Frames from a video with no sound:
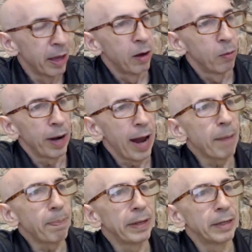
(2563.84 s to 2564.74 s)
What
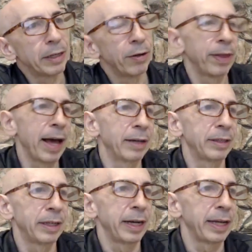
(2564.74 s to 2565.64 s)
happened is in
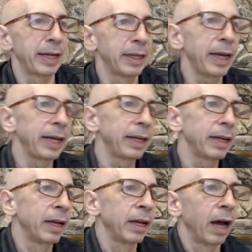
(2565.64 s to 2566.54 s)
2018,
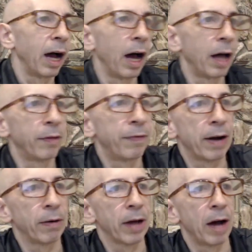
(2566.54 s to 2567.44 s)
the
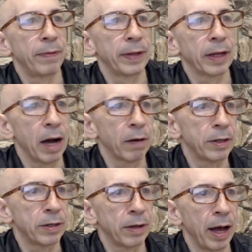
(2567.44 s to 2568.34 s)
federal government, the
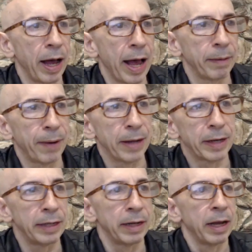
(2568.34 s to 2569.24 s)
Congress, and the
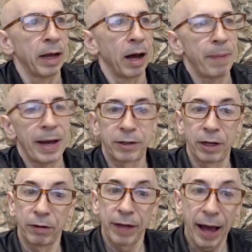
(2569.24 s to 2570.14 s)
president passed a
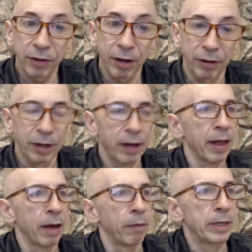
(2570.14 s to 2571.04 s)
new tax code,
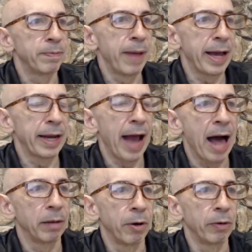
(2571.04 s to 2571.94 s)
which made
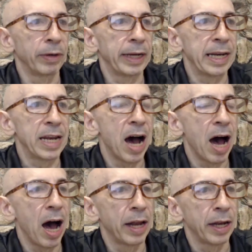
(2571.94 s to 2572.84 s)
alimony
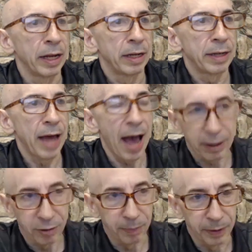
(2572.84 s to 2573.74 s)

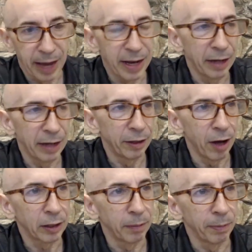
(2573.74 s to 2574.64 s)
non-taxable and
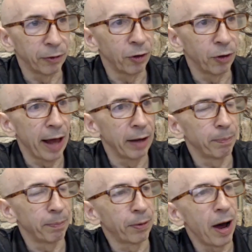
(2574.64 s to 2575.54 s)
non-deductible. So that
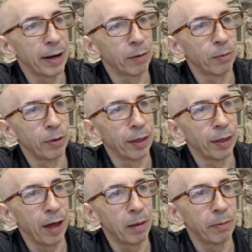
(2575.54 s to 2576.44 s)
prior rule of
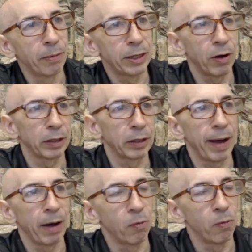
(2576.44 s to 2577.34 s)
thumb, which talked
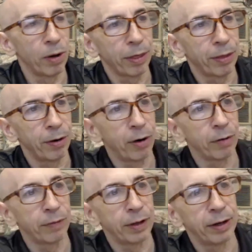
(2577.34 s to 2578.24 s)
about 1/3
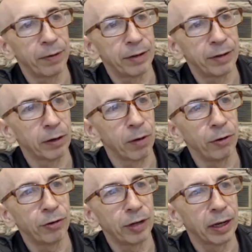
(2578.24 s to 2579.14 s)
of the difference in
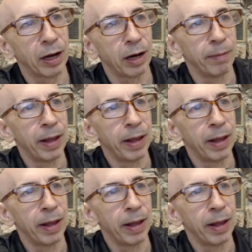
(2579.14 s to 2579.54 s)
gross income,